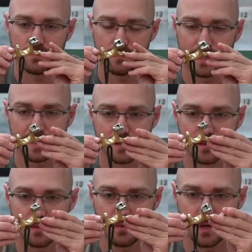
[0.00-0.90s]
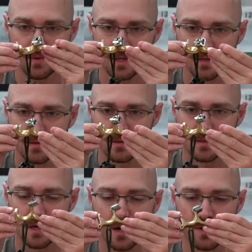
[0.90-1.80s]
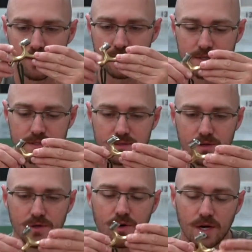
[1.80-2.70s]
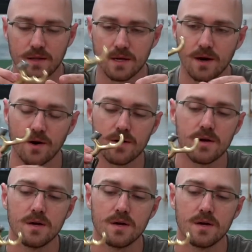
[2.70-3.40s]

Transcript: basically welded and soldered this hook in there